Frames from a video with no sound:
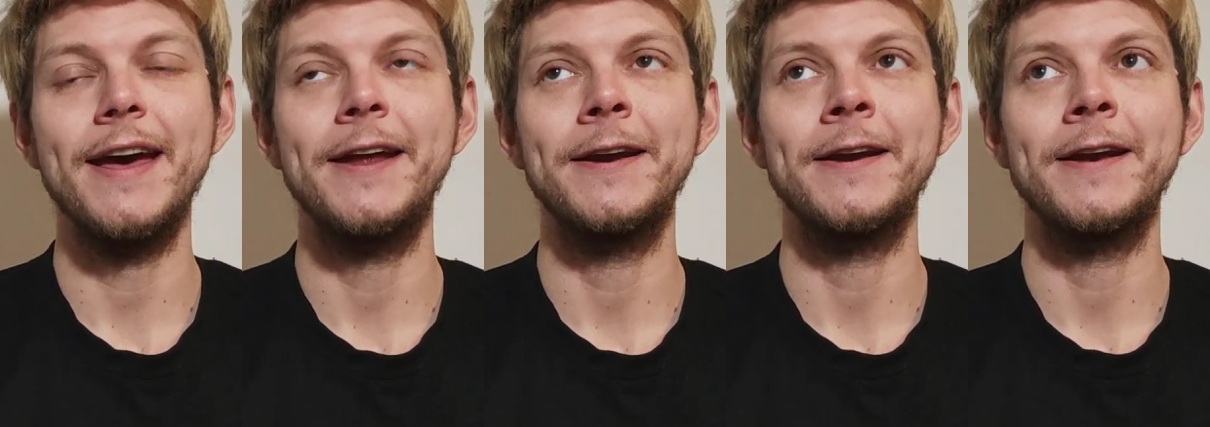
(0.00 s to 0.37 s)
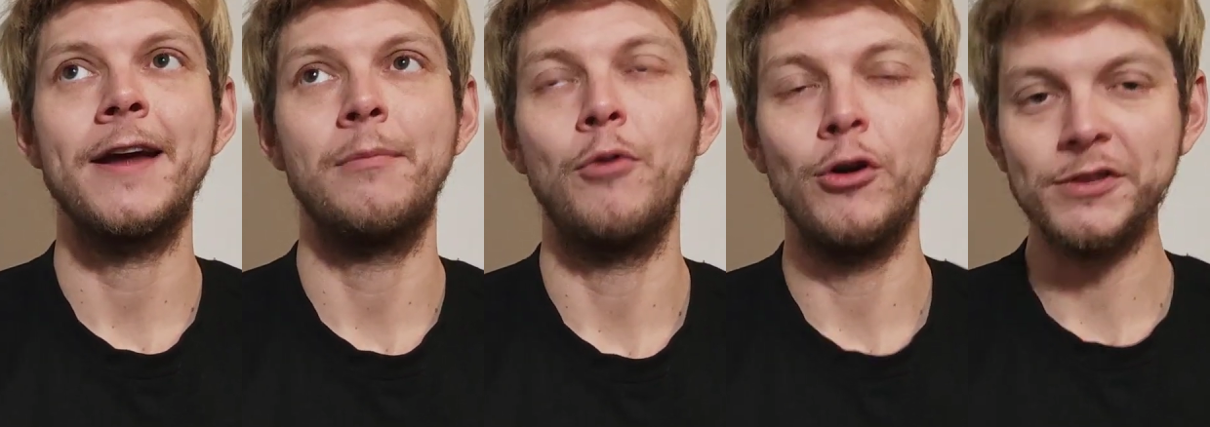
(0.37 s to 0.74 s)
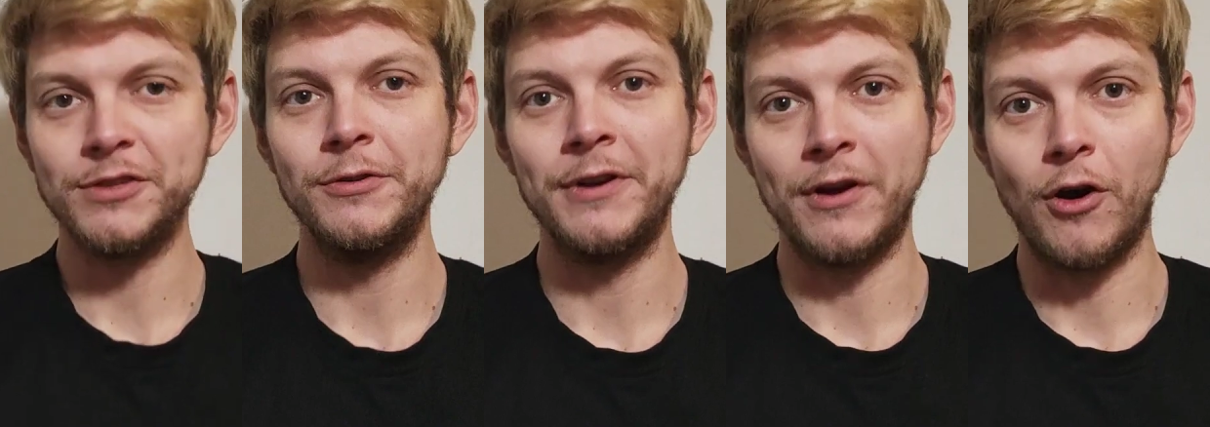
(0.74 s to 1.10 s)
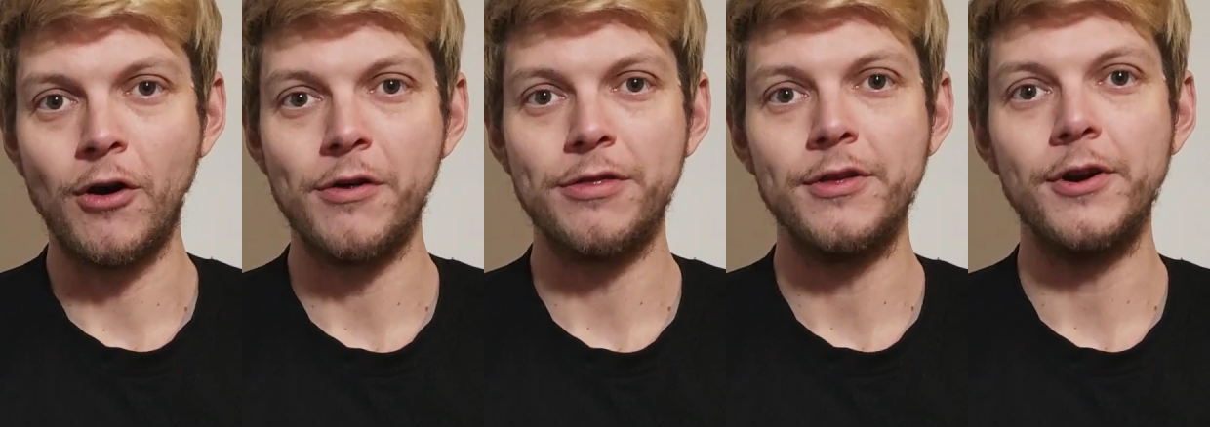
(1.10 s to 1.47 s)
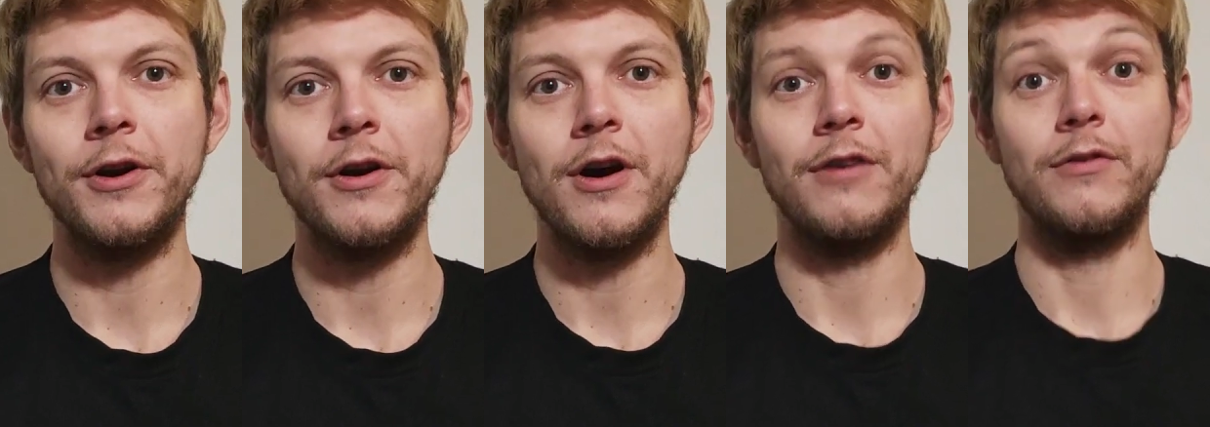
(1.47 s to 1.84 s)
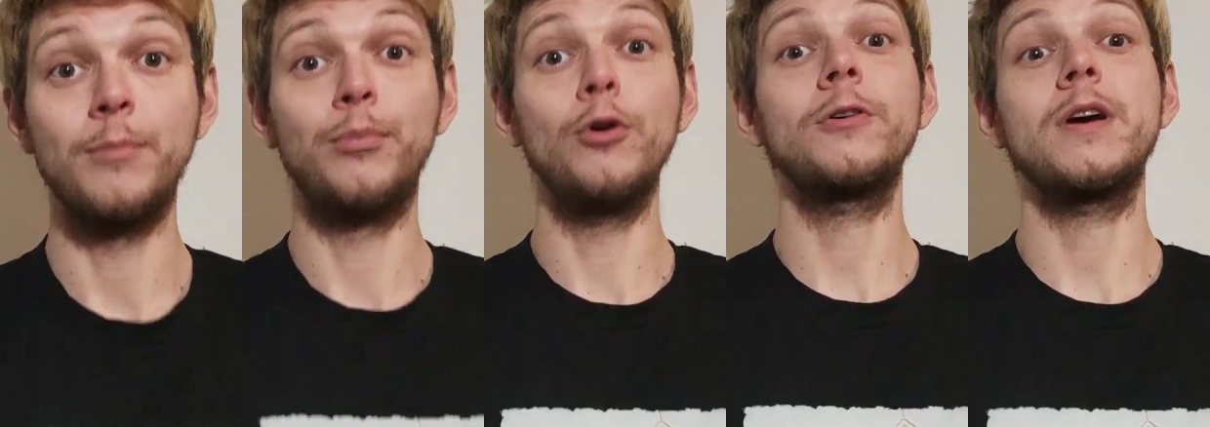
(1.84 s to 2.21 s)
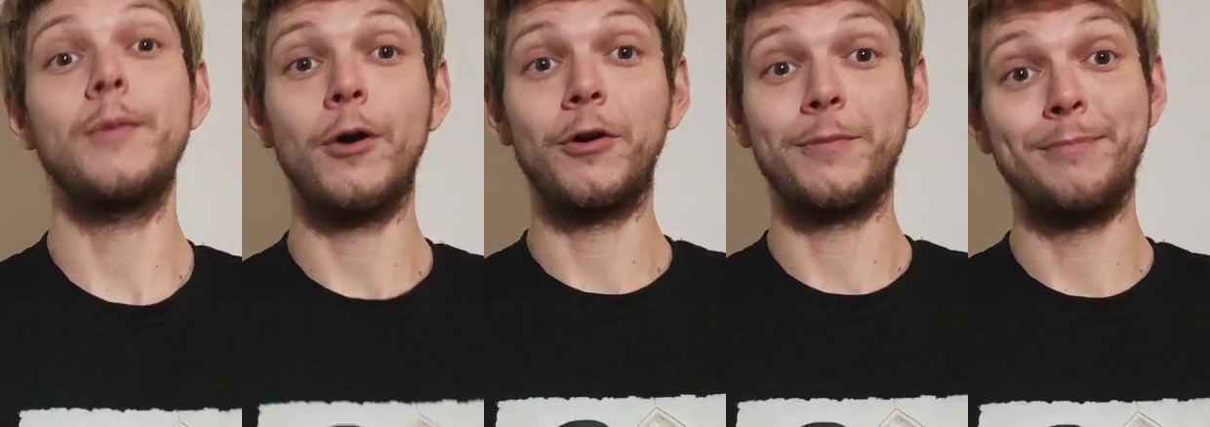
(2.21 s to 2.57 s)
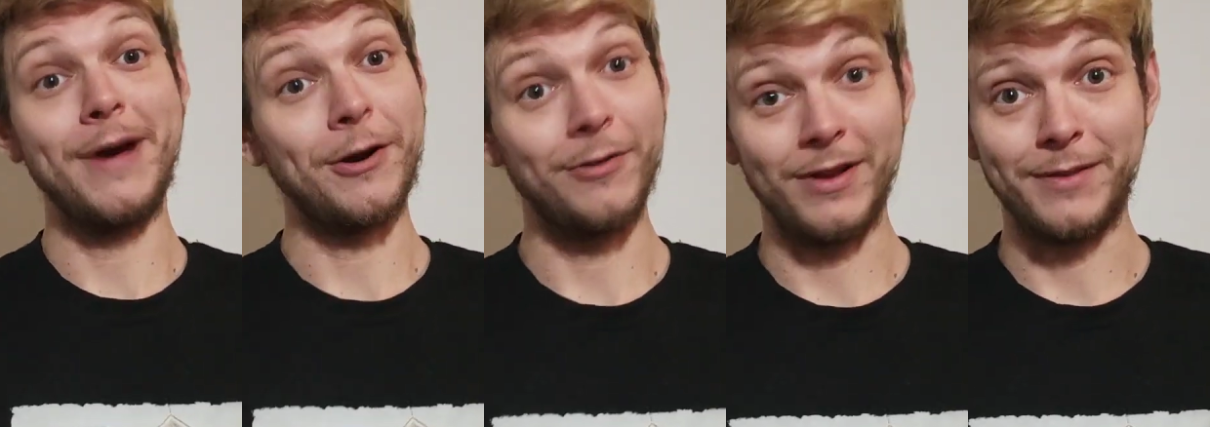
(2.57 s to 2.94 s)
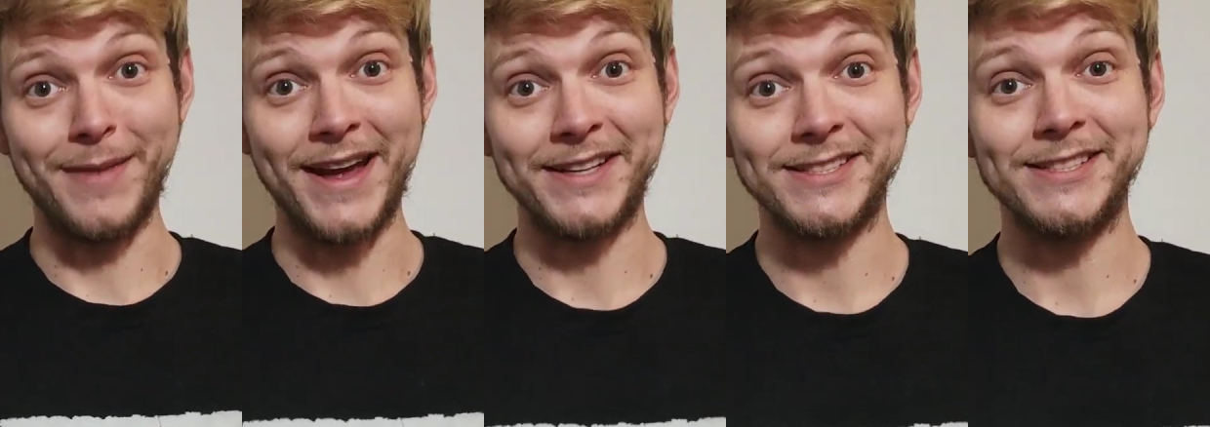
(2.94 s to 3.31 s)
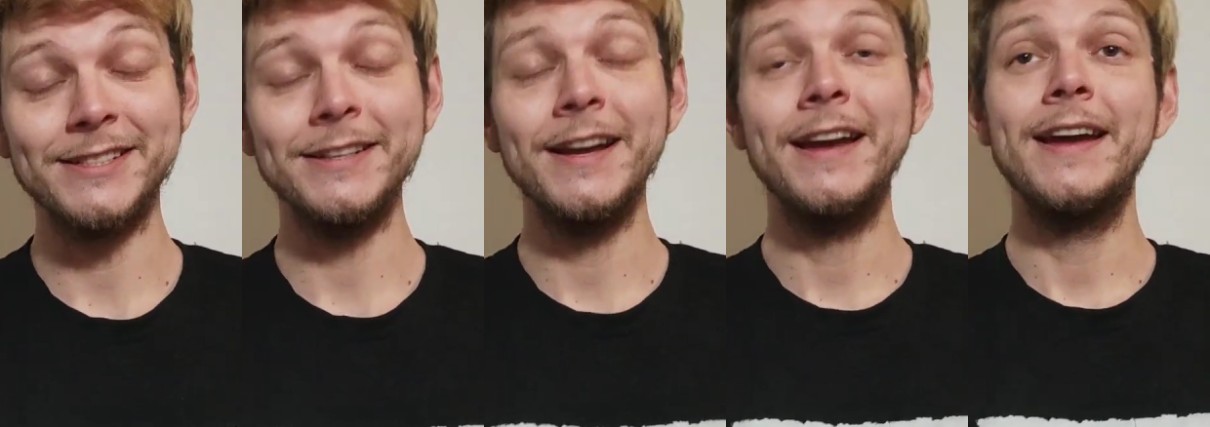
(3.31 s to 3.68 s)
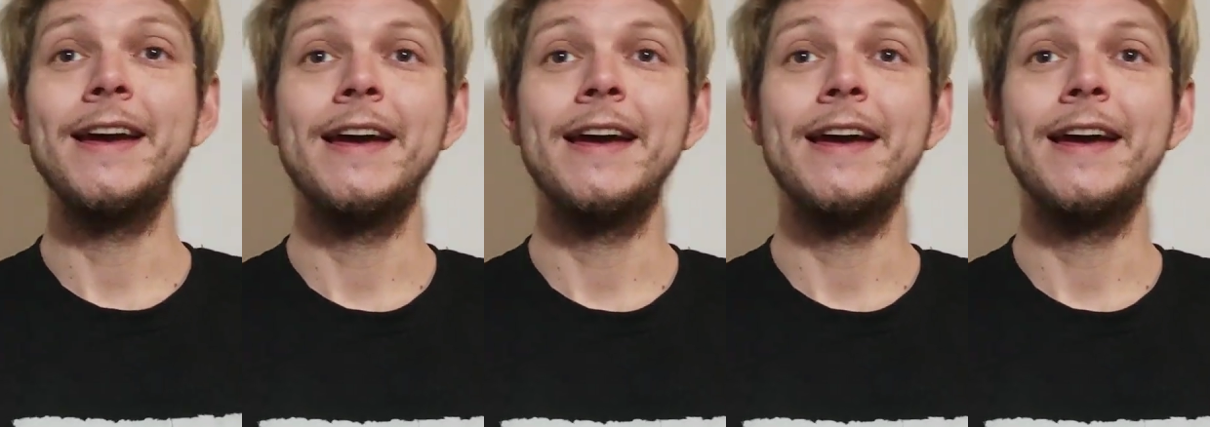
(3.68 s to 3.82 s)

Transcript: and I'm also an author of a book about Marilyn Manson